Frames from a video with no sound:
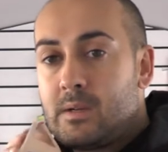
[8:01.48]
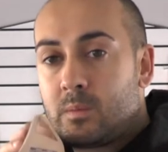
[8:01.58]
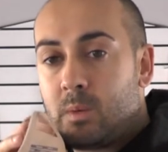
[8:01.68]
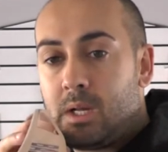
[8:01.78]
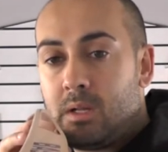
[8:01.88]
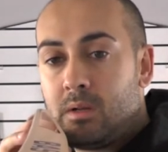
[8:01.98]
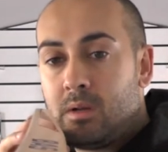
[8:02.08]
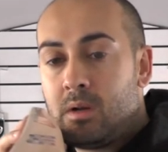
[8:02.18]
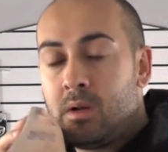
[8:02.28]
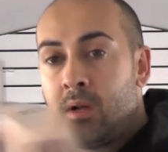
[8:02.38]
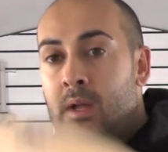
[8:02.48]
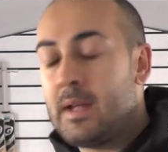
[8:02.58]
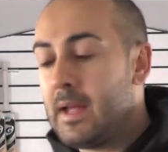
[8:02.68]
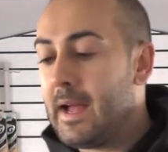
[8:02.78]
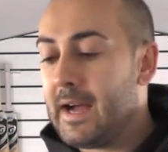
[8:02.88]
as well.
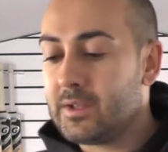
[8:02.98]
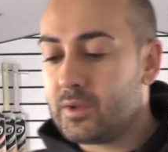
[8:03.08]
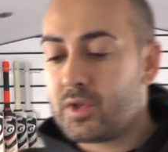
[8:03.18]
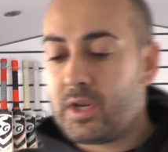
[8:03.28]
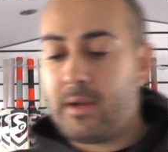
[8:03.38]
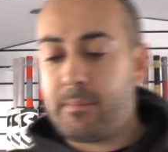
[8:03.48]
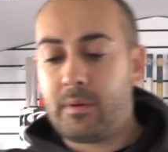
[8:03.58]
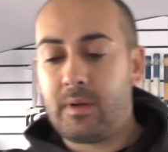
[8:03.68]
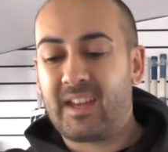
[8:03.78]
Handle shape,